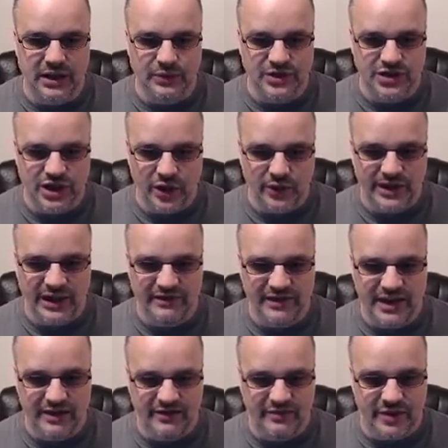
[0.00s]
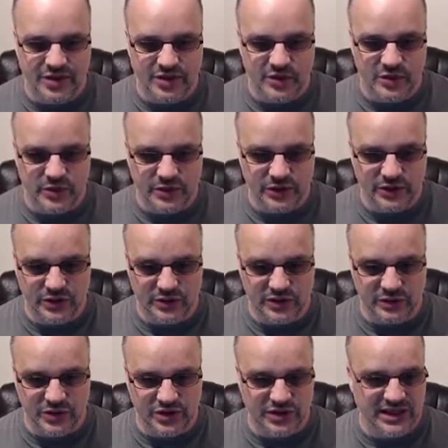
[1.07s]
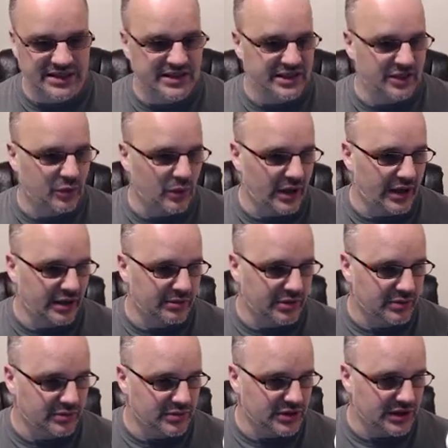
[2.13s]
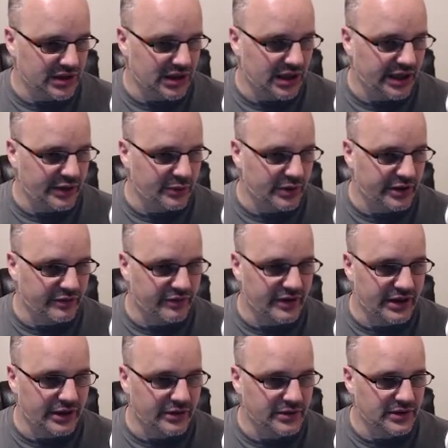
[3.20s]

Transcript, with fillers: which currently have nav meshes which I'm not using, which are getting in the way, but I'm just going to hide one of them for now.